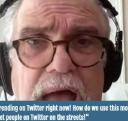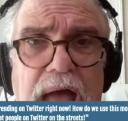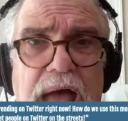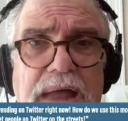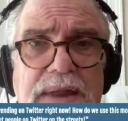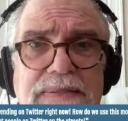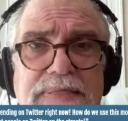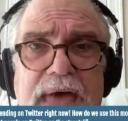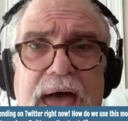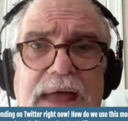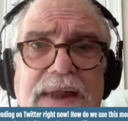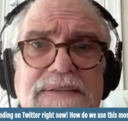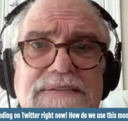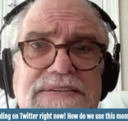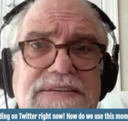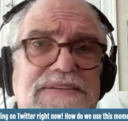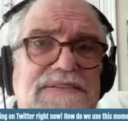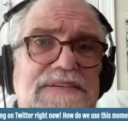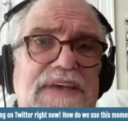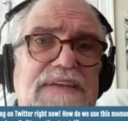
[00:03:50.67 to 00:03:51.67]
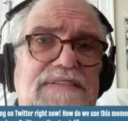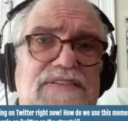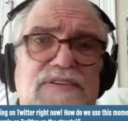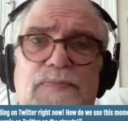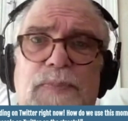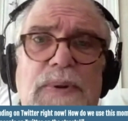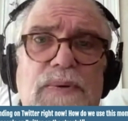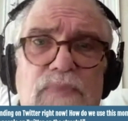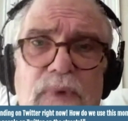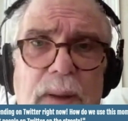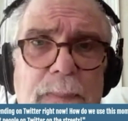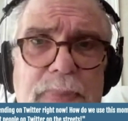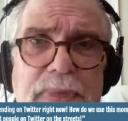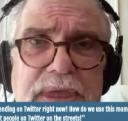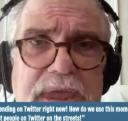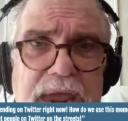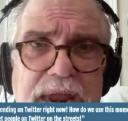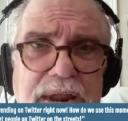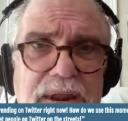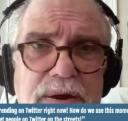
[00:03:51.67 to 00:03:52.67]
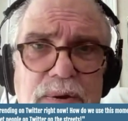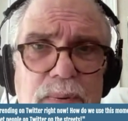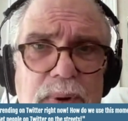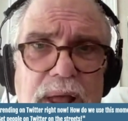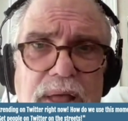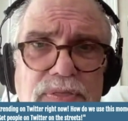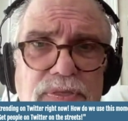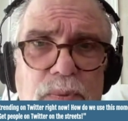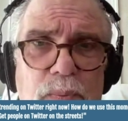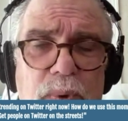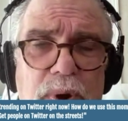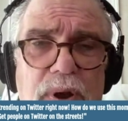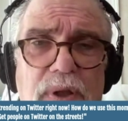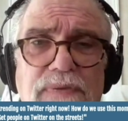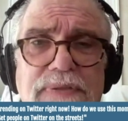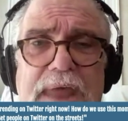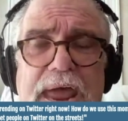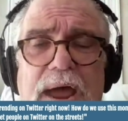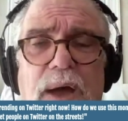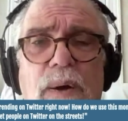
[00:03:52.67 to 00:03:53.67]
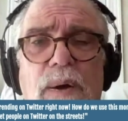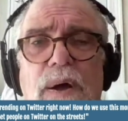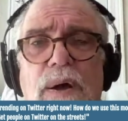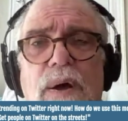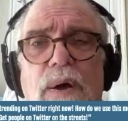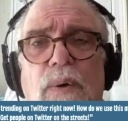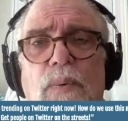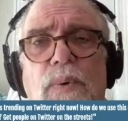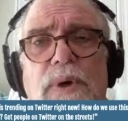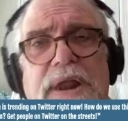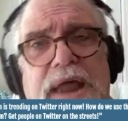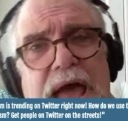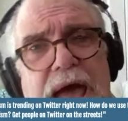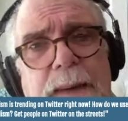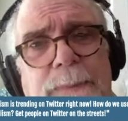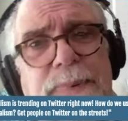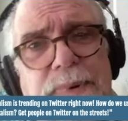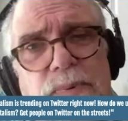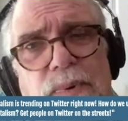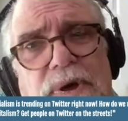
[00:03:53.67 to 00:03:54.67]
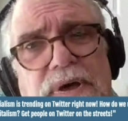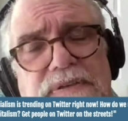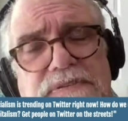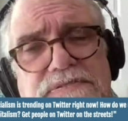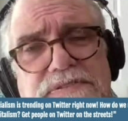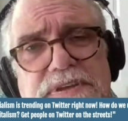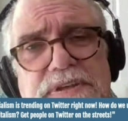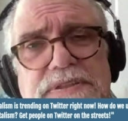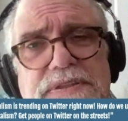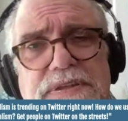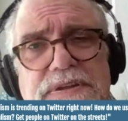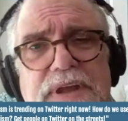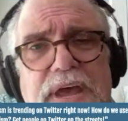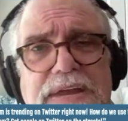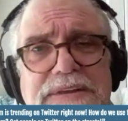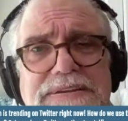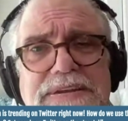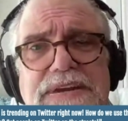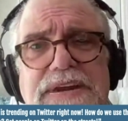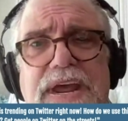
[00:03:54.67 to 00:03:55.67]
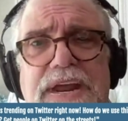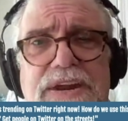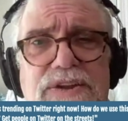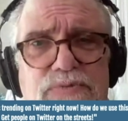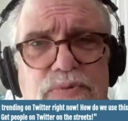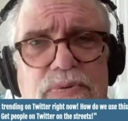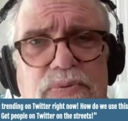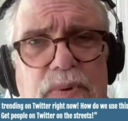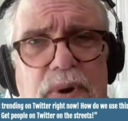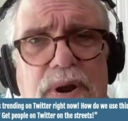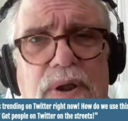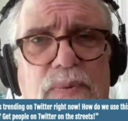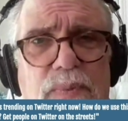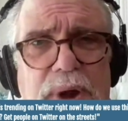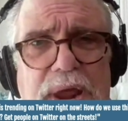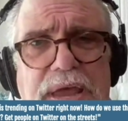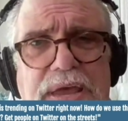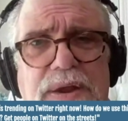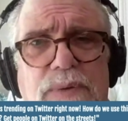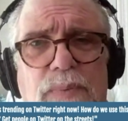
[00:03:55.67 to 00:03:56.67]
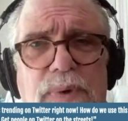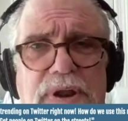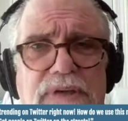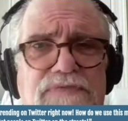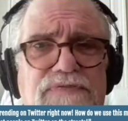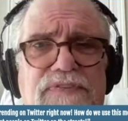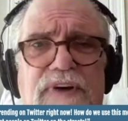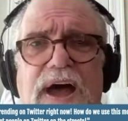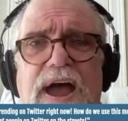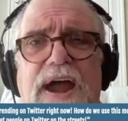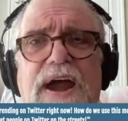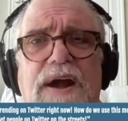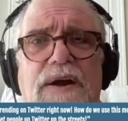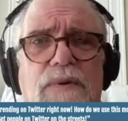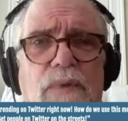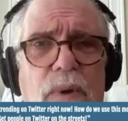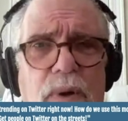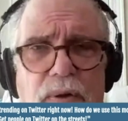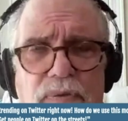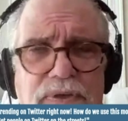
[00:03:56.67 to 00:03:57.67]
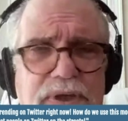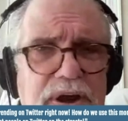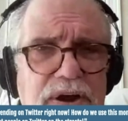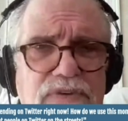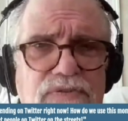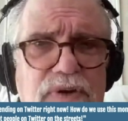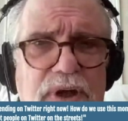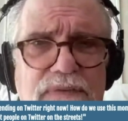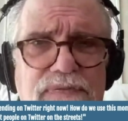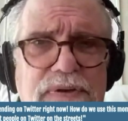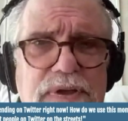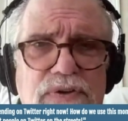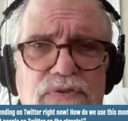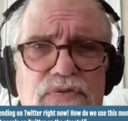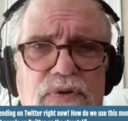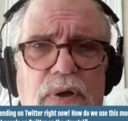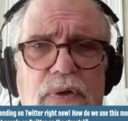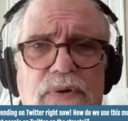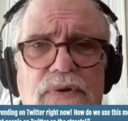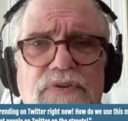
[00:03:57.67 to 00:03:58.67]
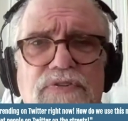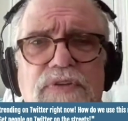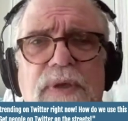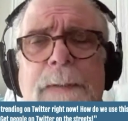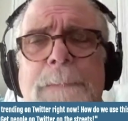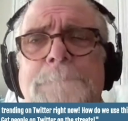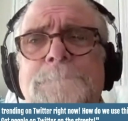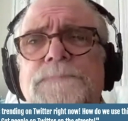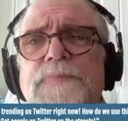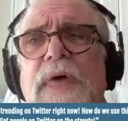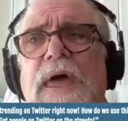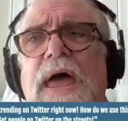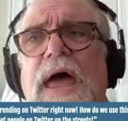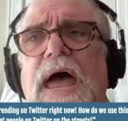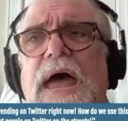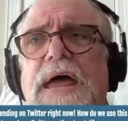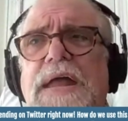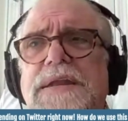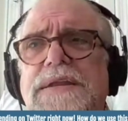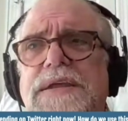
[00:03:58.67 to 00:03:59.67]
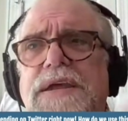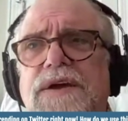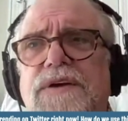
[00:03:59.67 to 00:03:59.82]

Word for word: And that success has been replicated around the world. Now, what happened was in the 1980s with Ronald Reagan, when he fired all the air traffic controllers, and